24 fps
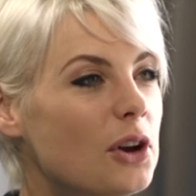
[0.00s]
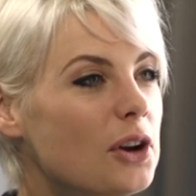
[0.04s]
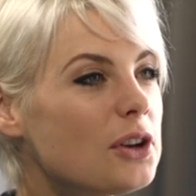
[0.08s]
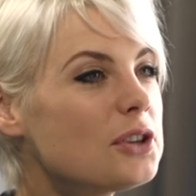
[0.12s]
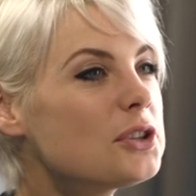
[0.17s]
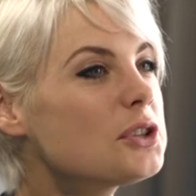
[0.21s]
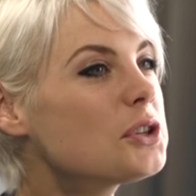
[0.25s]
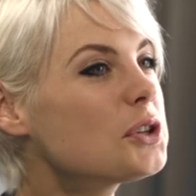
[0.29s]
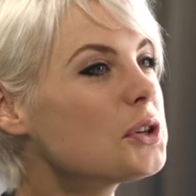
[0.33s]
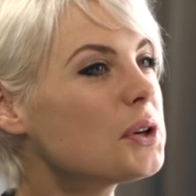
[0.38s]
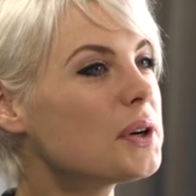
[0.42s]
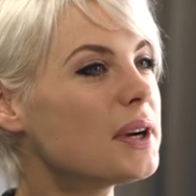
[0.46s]

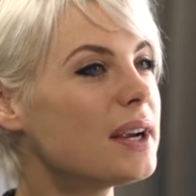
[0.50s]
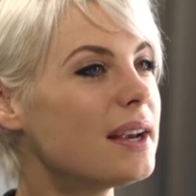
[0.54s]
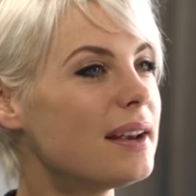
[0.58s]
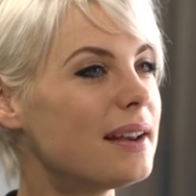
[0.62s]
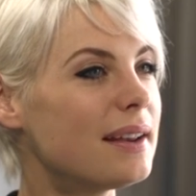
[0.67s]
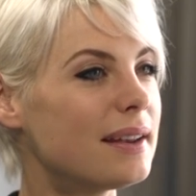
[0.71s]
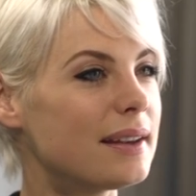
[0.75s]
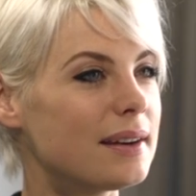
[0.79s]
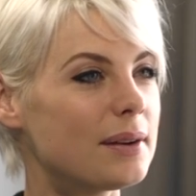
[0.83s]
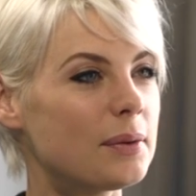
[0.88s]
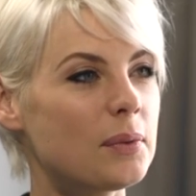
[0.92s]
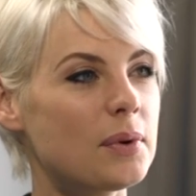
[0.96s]

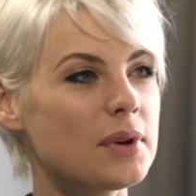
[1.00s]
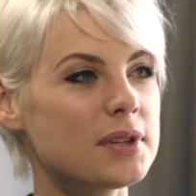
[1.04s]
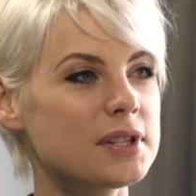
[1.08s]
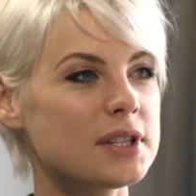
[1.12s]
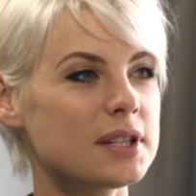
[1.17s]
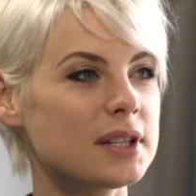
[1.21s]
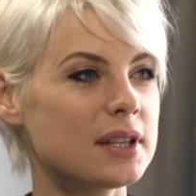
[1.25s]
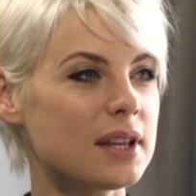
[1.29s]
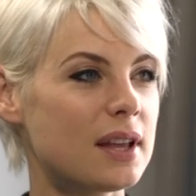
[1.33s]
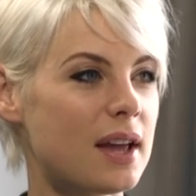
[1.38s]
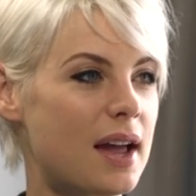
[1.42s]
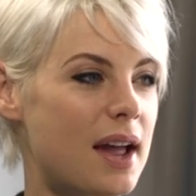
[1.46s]
nurturing and it
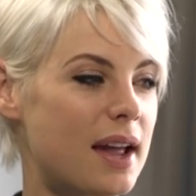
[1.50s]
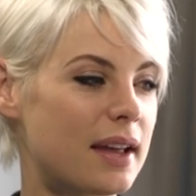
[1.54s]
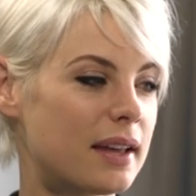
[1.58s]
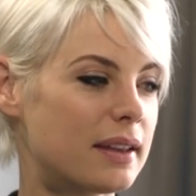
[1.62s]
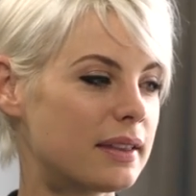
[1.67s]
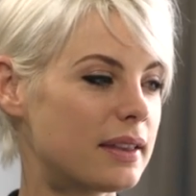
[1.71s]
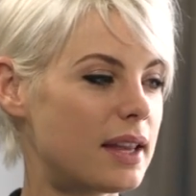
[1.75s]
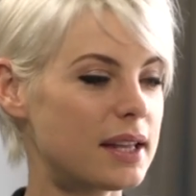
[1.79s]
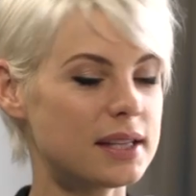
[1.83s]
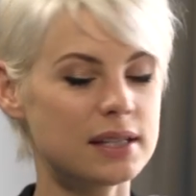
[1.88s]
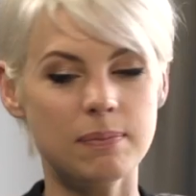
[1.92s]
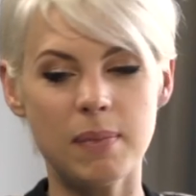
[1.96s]
wasn't like,
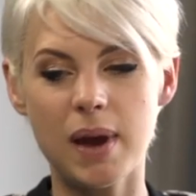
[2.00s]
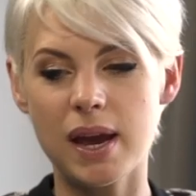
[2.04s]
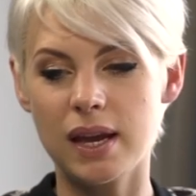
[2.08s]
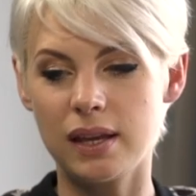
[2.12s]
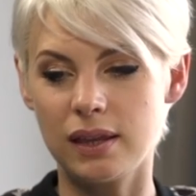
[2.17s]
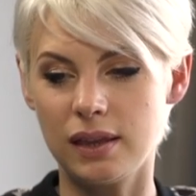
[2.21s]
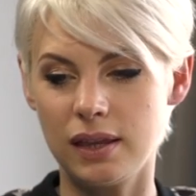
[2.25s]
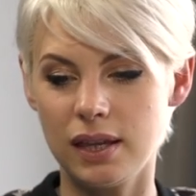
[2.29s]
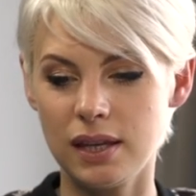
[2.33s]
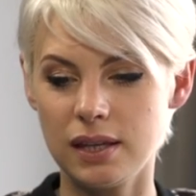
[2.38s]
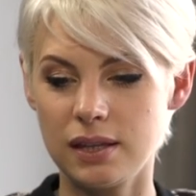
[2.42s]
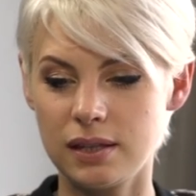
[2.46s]
let's
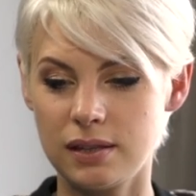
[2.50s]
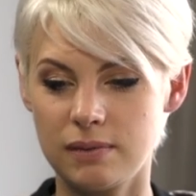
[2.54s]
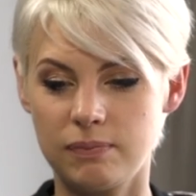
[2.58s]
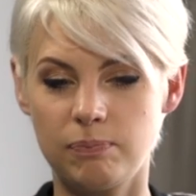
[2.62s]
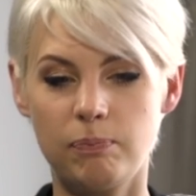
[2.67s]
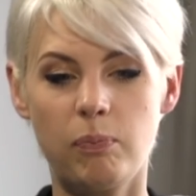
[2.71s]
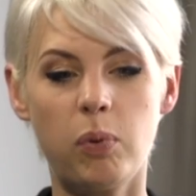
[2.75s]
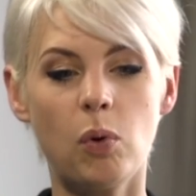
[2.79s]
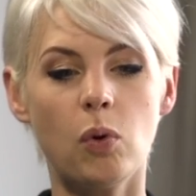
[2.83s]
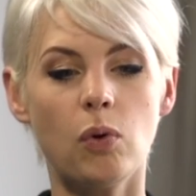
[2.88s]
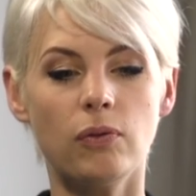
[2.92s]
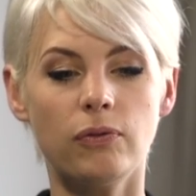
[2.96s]
make this
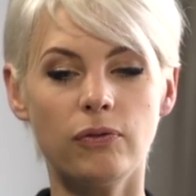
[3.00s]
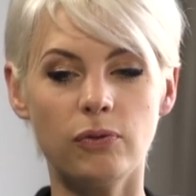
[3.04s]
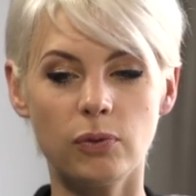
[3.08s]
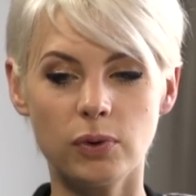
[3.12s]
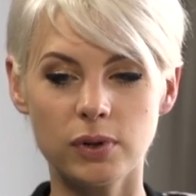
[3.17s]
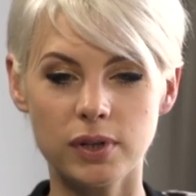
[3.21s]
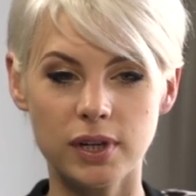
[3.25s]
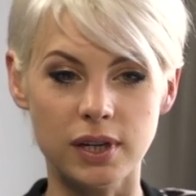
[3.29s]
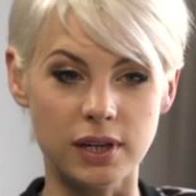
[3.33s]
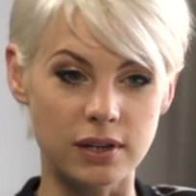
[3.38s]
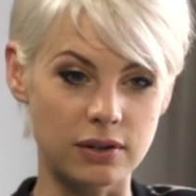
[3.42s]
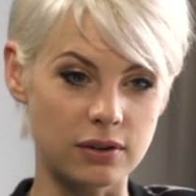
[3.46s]
poor
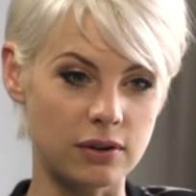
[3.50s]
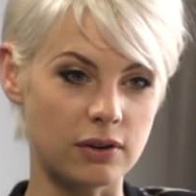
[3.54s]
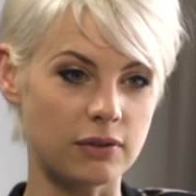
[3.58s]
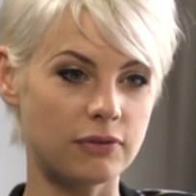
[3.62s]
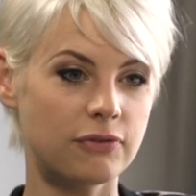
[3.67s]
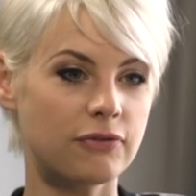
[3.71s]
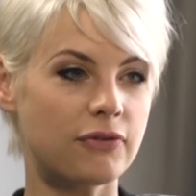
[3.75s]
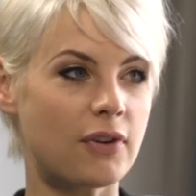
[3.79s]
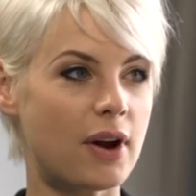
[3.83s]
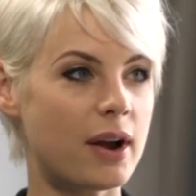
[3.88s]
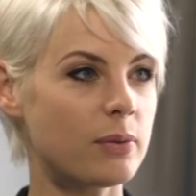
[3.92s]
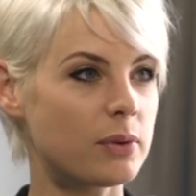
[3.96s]
14-year-old
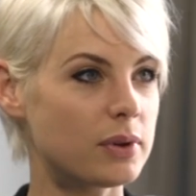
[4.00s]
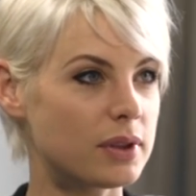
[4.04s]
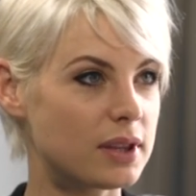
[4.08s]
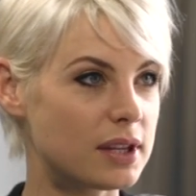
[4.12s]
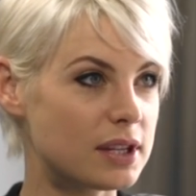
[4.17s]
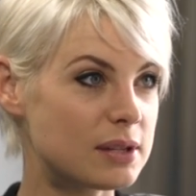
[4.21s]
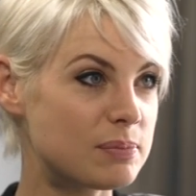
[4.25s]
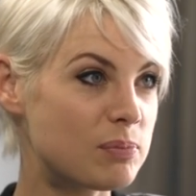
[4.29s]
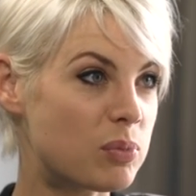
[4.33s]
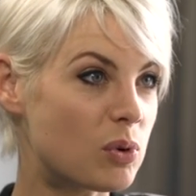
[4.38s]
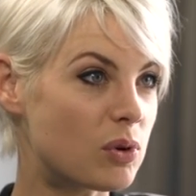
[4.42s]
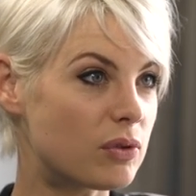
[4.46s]
fight with
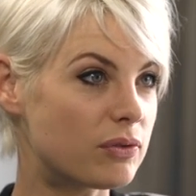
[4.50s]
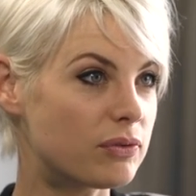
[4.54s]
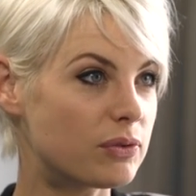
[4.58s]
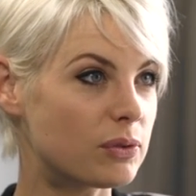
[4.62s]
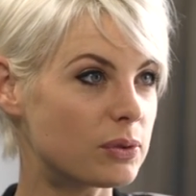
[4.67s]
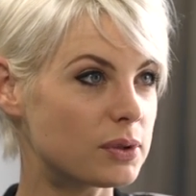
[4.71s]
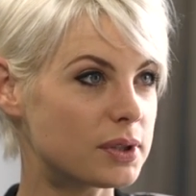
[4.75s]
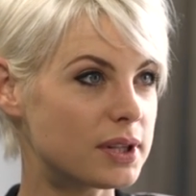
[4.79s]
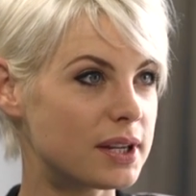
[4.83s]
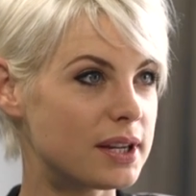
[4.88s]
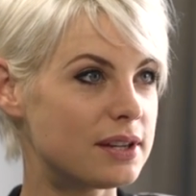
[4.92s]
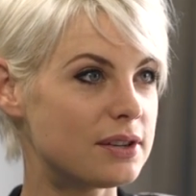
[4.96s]
this poor
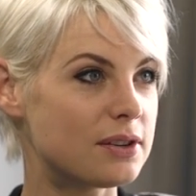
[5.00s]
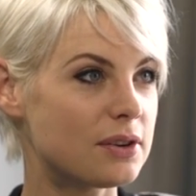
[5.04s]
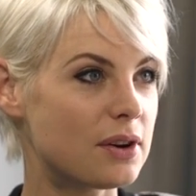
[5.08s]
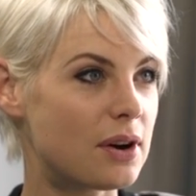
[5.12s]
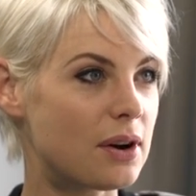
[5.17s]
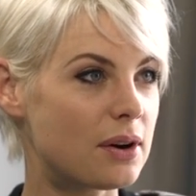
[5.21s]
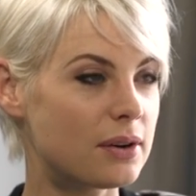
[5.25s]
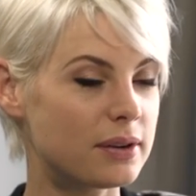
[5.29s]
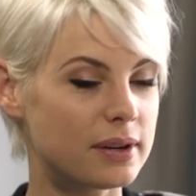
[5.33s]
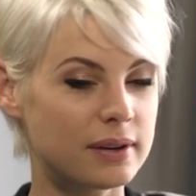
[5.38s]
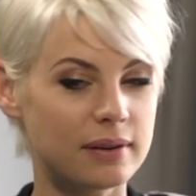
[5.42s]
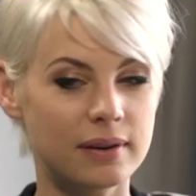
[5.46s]

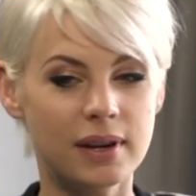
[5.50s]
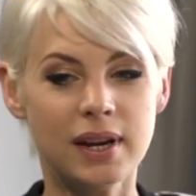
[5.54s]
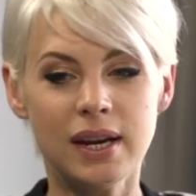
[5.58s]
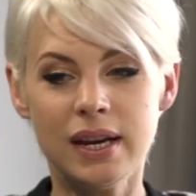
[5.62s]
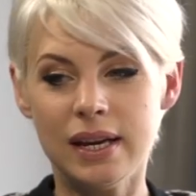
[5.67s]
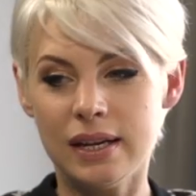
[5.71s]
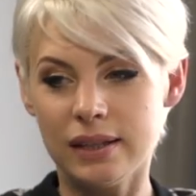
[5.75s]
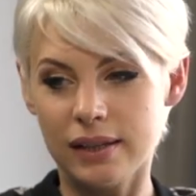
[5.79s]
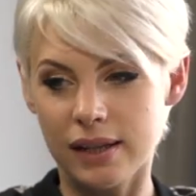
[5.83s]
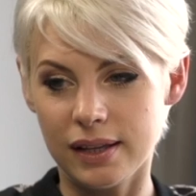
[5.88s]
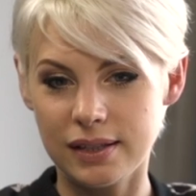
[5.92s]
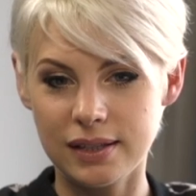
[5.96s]
14-year-old and
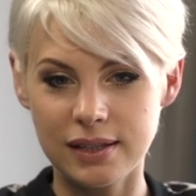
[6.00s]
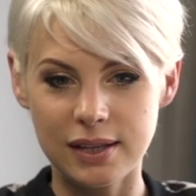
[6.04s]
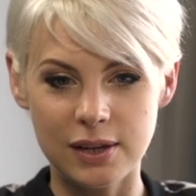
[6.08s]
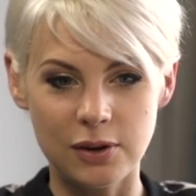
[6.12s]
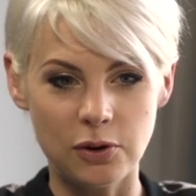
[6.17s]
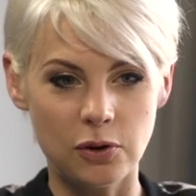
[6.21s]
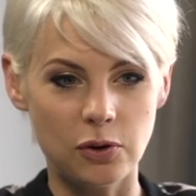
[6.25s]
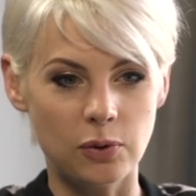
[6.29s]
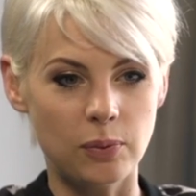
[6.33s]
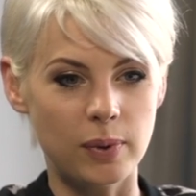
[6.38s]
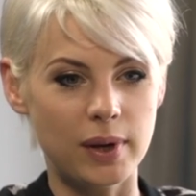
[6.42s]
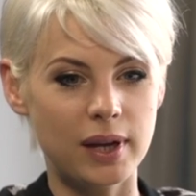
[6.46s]
let's
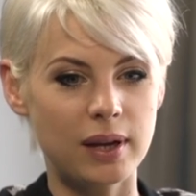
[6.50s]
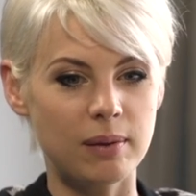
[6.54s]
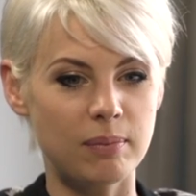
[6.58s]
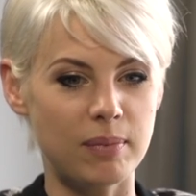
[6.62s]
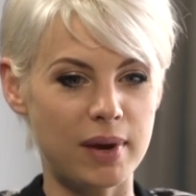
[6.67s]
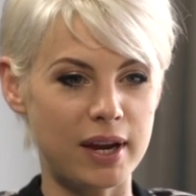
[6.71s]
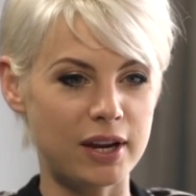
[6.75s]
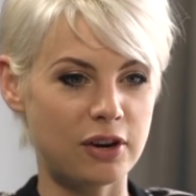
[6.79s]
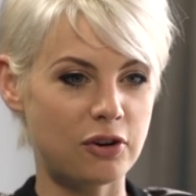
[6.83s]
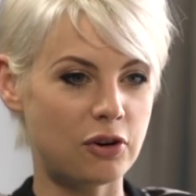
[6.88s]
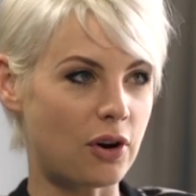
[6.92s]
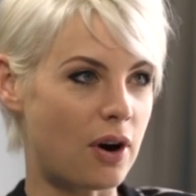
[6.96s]
see who we can
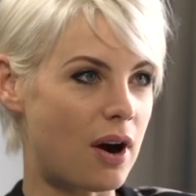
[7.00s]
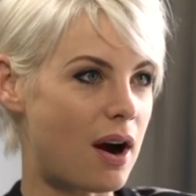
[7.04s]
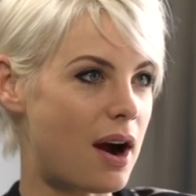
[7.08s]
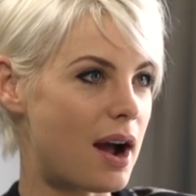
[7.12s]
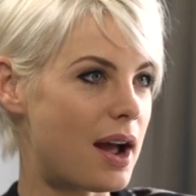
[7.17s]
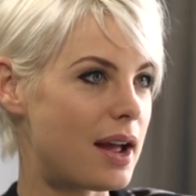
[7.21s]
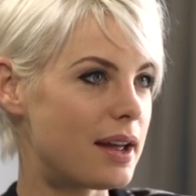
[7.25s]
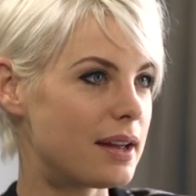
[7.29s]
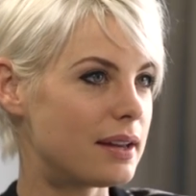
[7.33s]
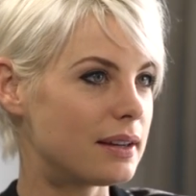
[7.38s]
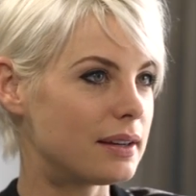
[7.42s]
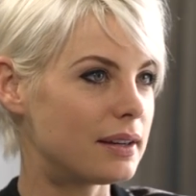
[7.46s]
make
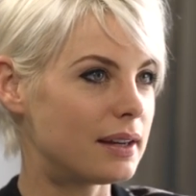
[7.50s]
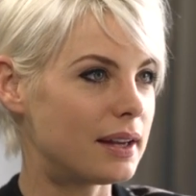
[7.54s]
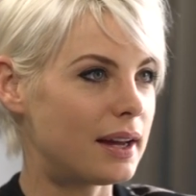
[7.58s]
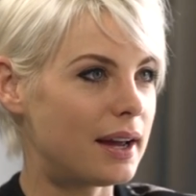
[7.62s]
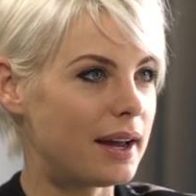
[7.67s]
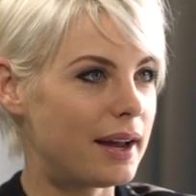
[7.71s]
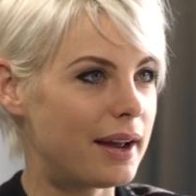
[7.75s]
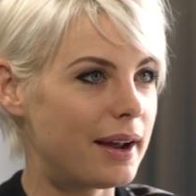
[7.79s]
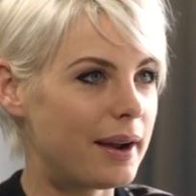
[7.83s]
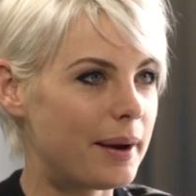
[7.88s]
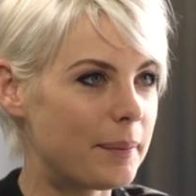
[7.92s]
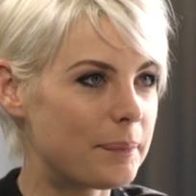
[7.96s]
cry
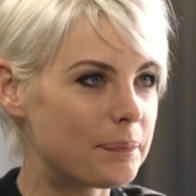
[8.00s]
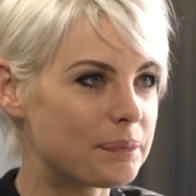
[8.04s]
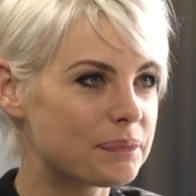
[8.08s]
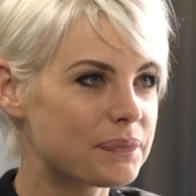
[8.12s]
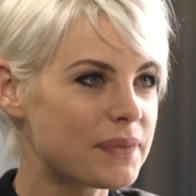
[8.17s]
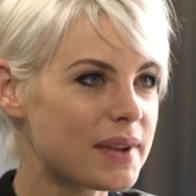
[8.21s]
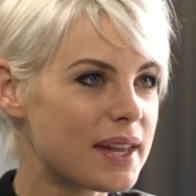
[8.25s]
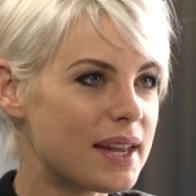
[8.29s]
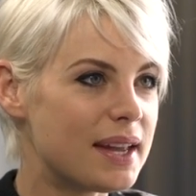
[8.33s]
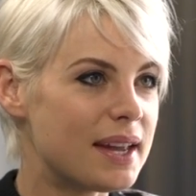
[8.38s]
and